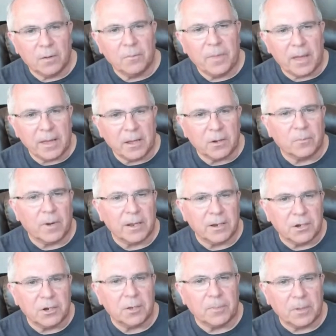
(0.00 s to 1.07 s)
they can arrange
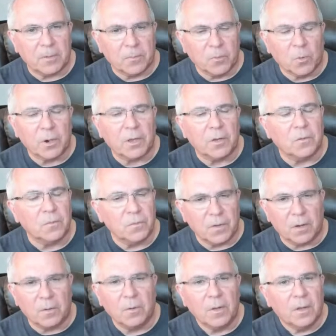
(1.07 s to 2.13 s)
shipping for you.
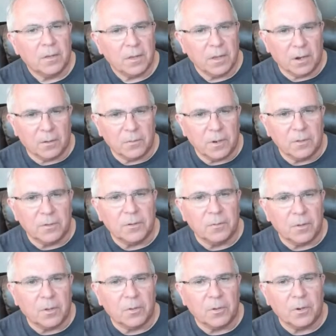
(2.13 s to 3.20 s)
So to
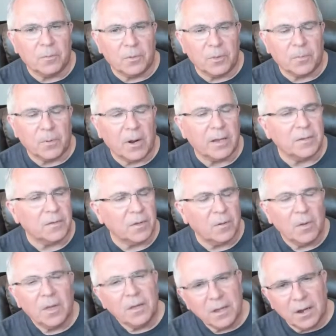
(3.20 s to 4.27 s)
include it with the price. So
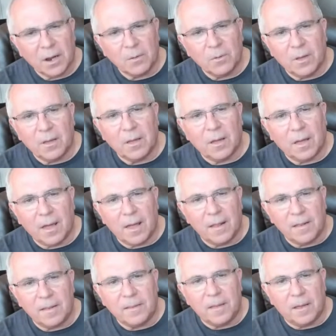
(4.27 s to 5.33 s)

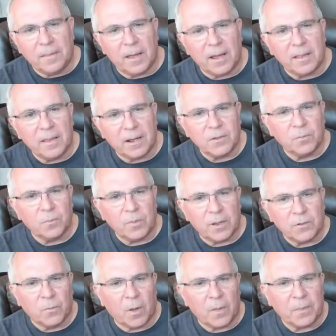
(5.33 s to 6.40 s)

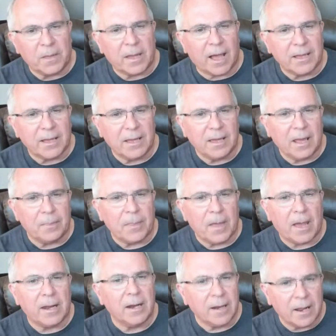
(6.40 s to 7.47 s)
that's one thing. I can get
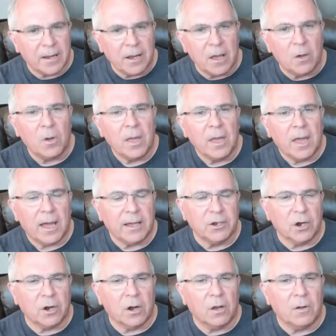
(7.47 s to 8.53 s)
that, and I know
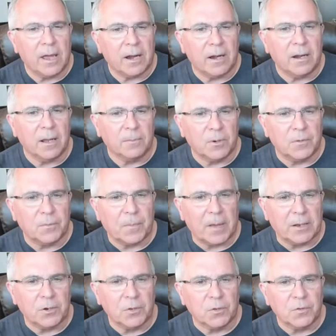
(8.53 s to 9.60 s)
HRO had a number of
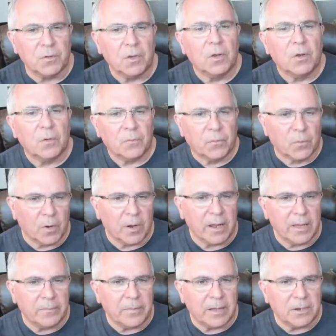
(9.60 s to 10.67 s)
specials for
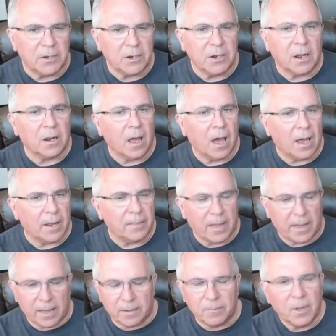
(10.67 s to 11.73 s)
Hamvention.
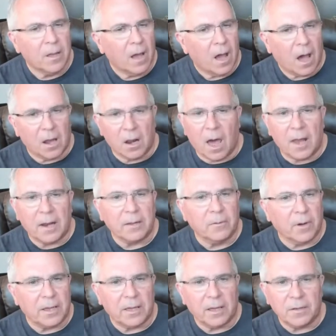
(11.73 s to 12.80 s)
They had a lot of
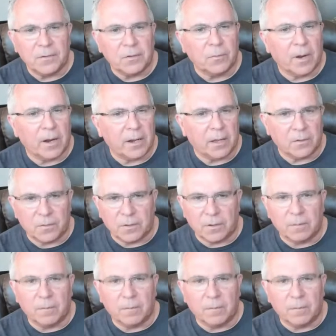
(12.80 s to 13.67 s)
great Yaesu radios